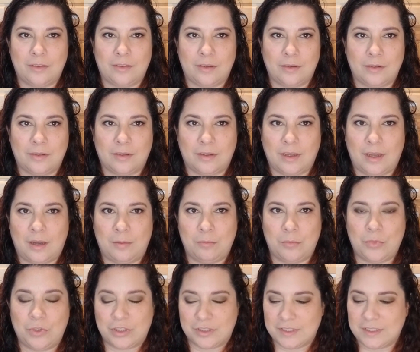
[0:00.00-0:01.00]
So it's got
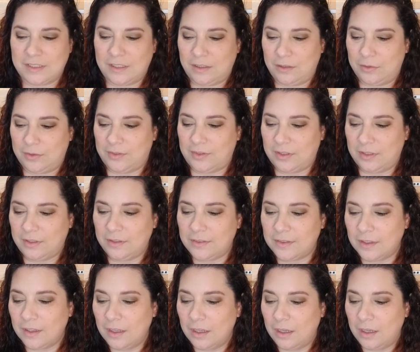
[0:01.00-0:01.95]
multi-uses.